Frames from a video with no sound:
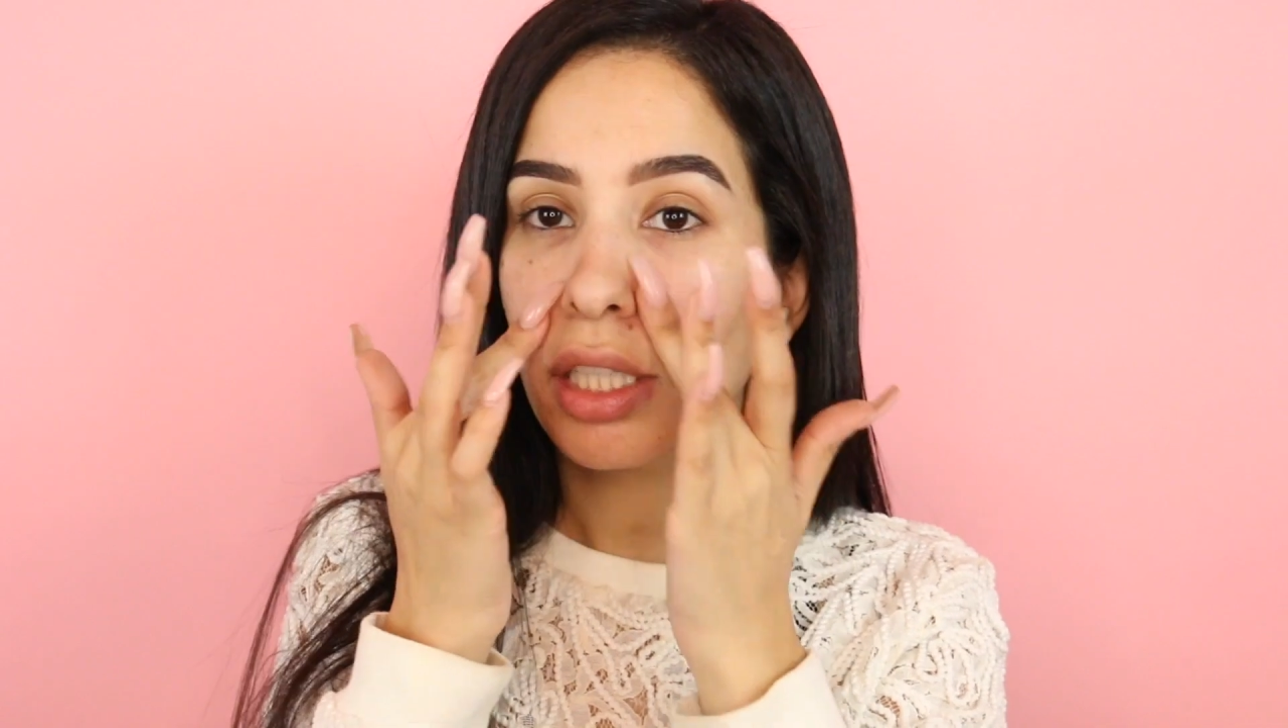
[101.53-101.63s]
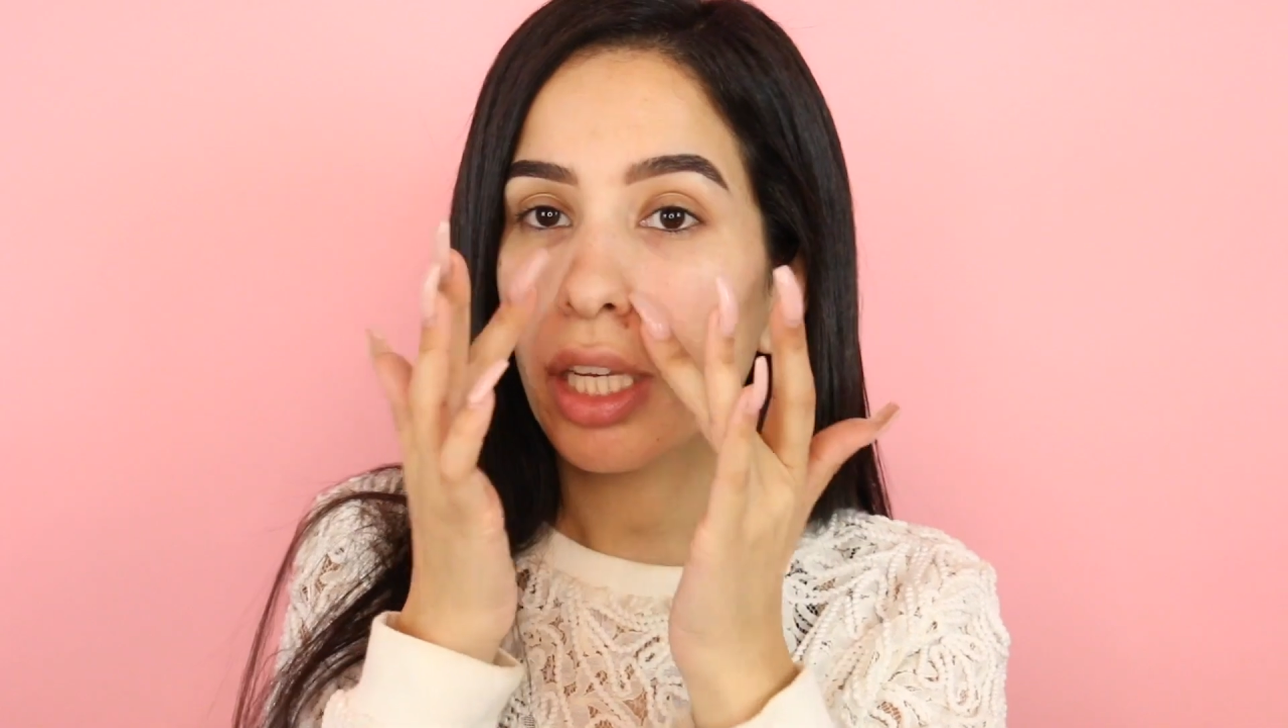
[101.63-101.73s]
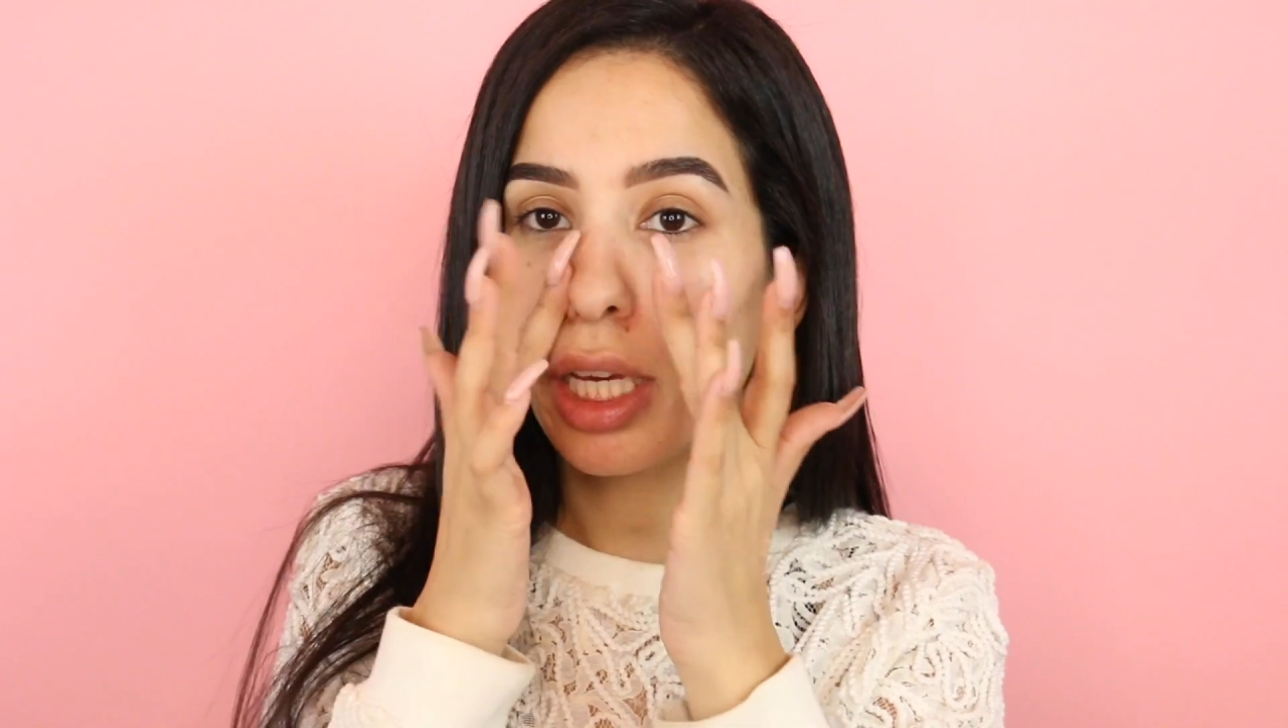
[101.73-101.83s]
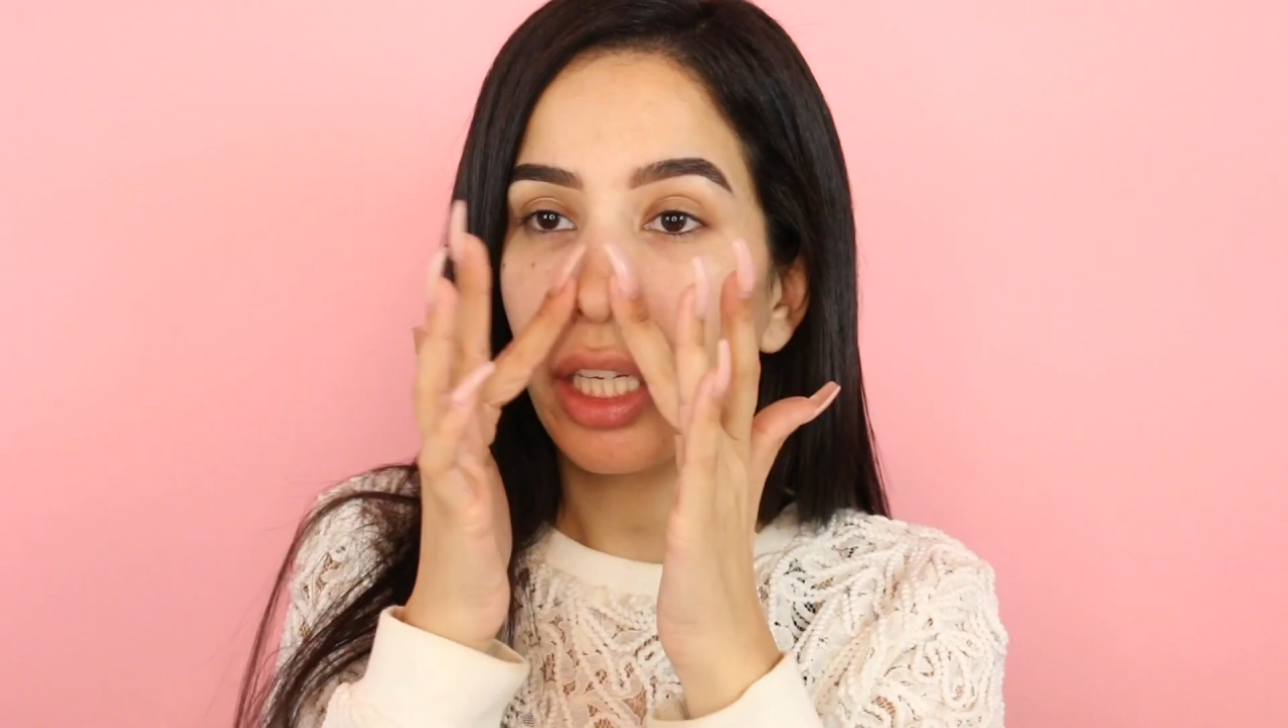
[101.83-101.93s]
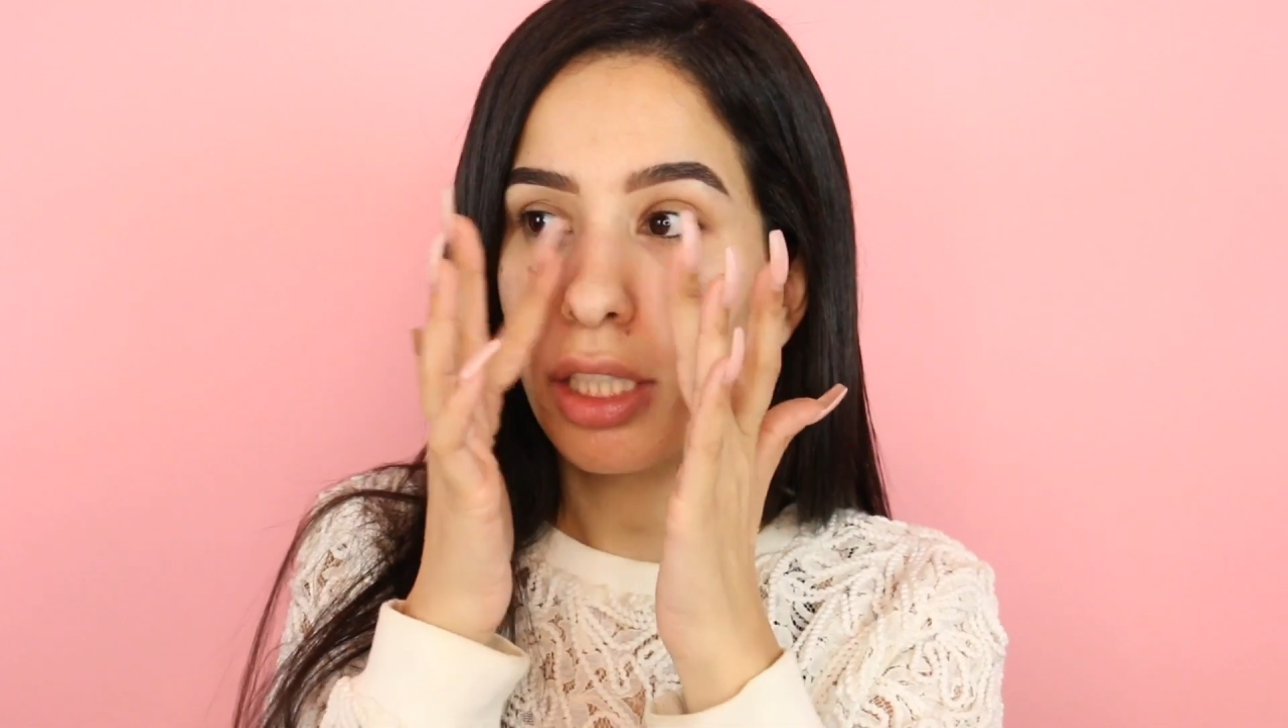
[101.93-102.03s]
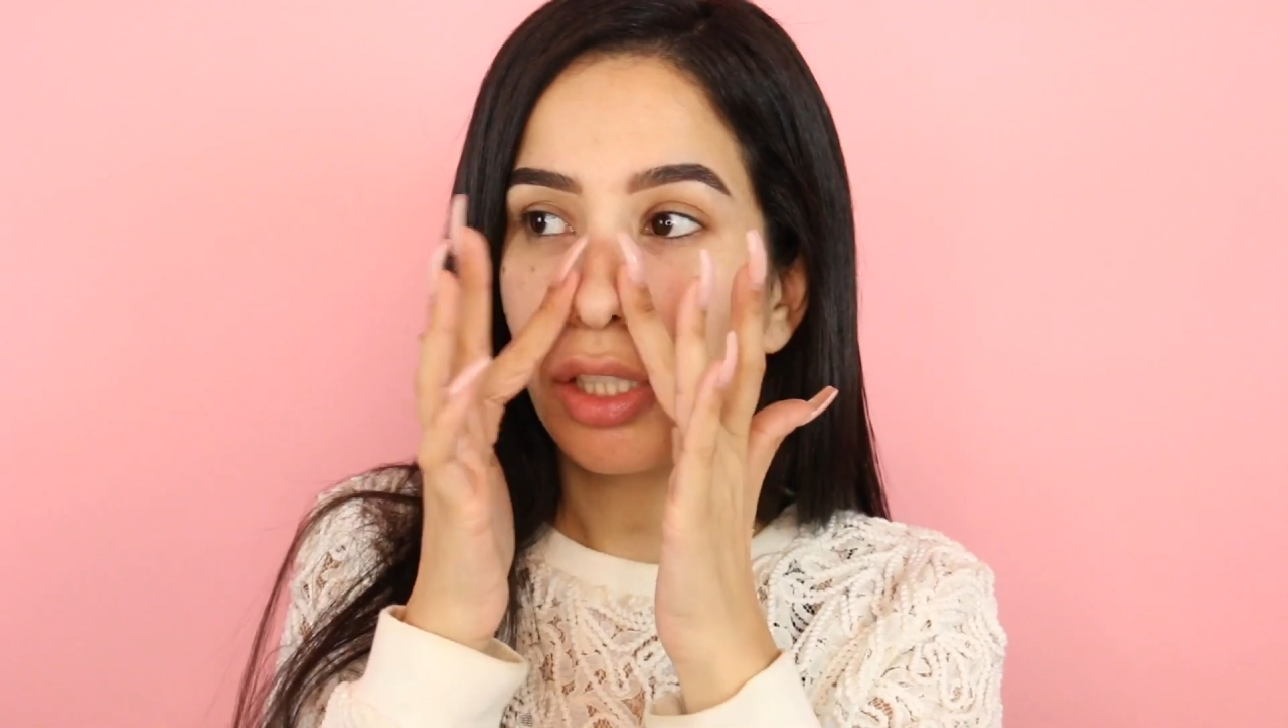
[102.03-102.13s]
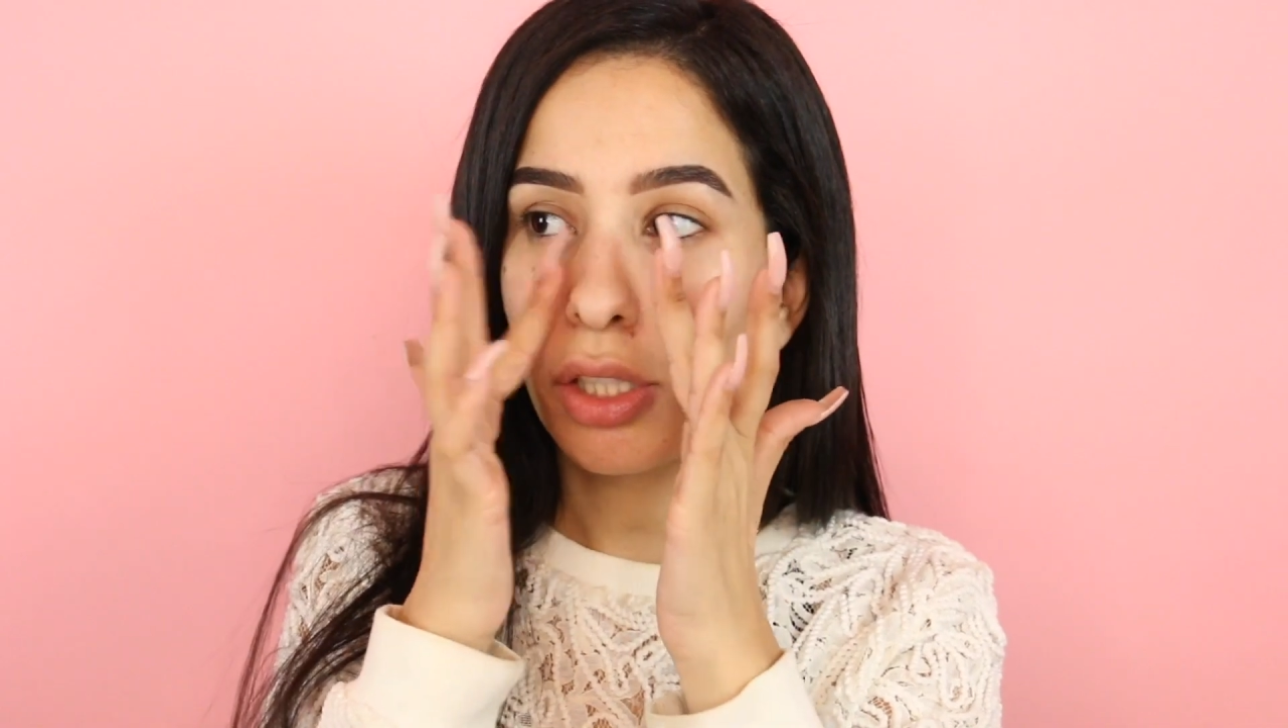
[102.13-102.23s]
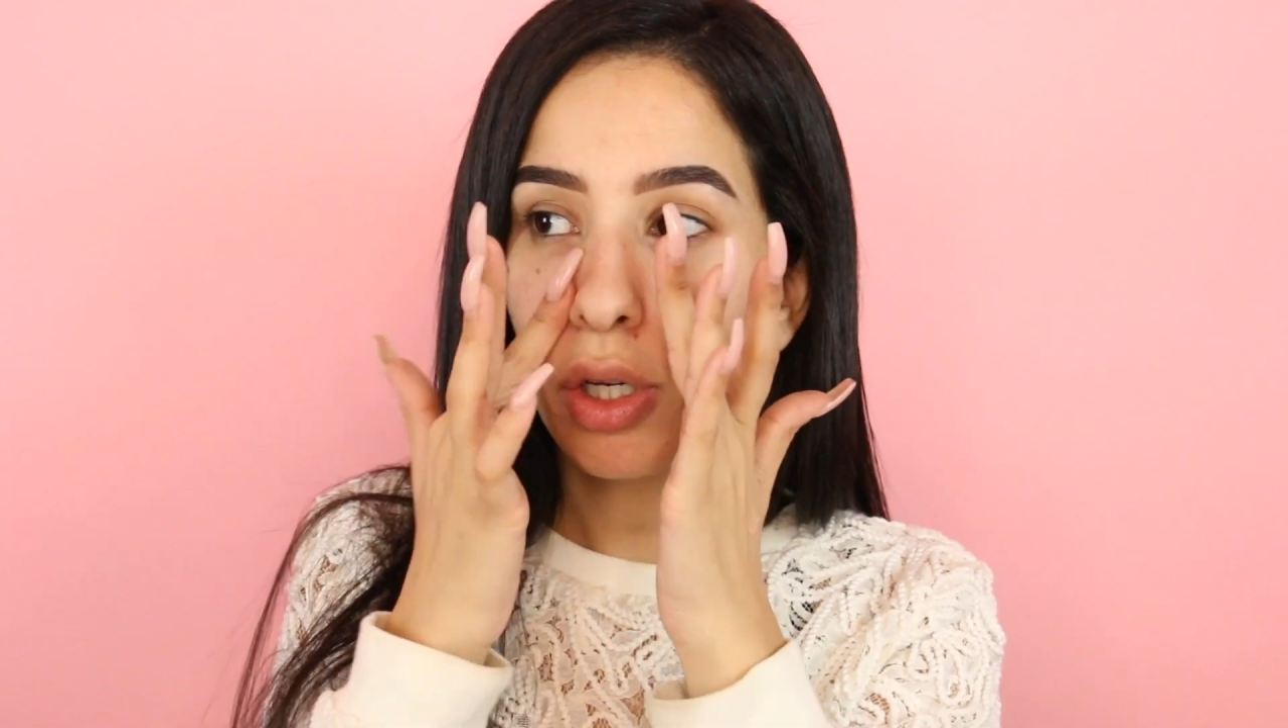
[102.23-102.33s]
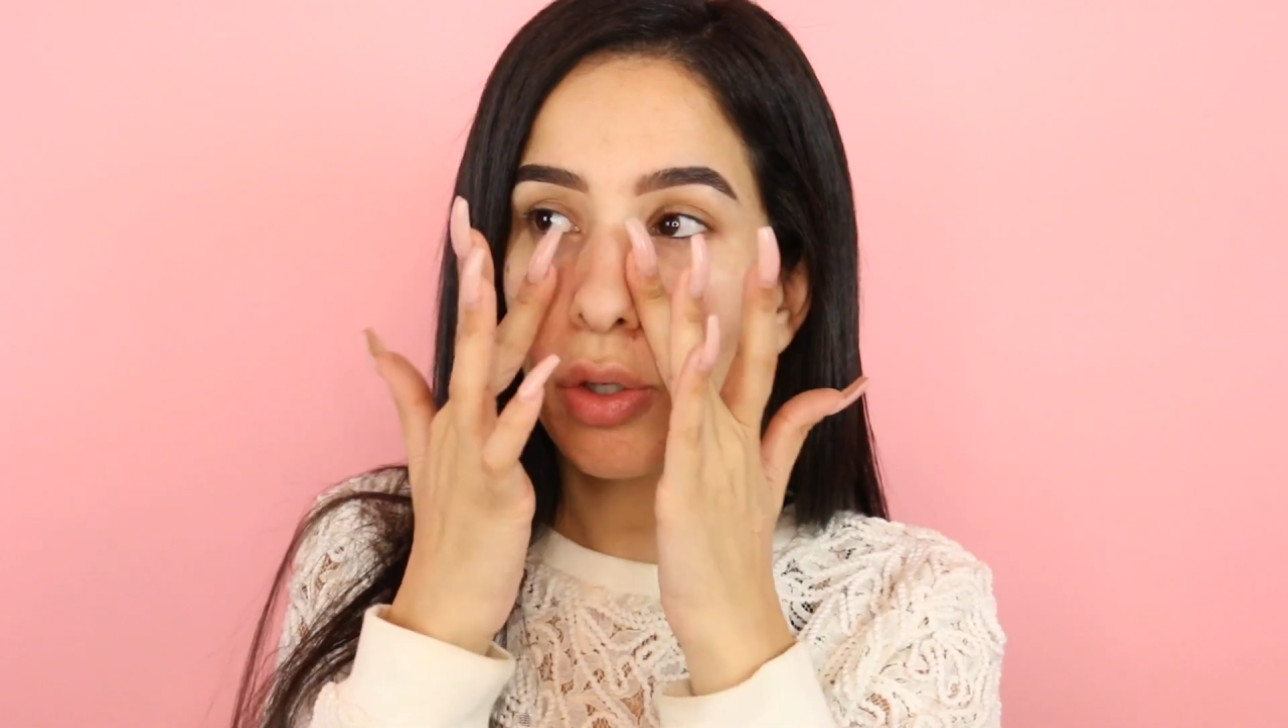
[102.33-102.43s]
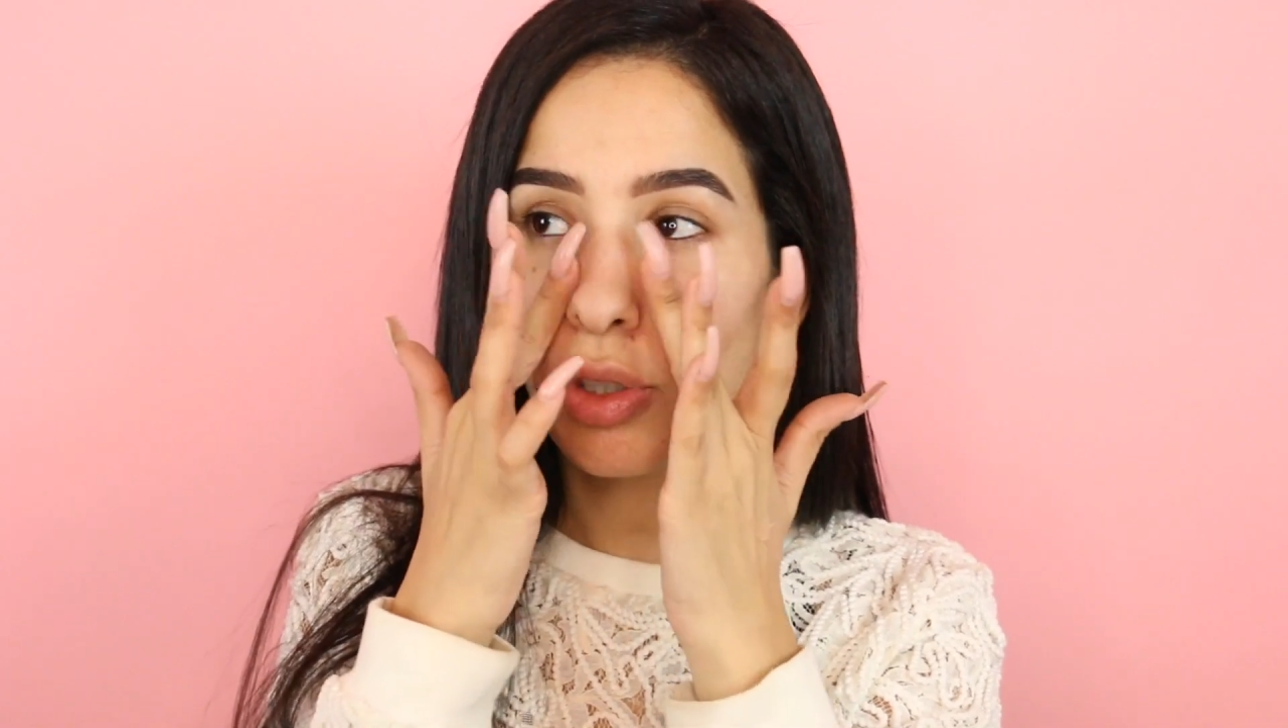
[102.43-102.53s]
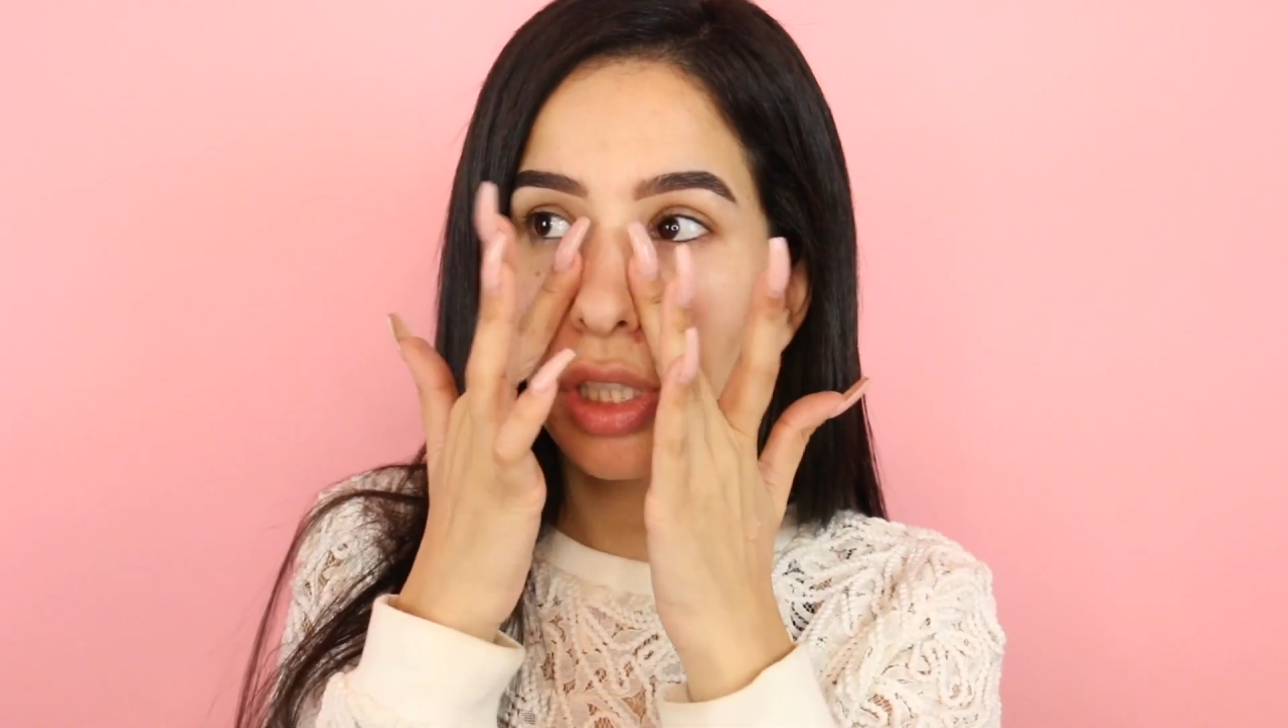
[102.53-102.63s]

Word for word: like so,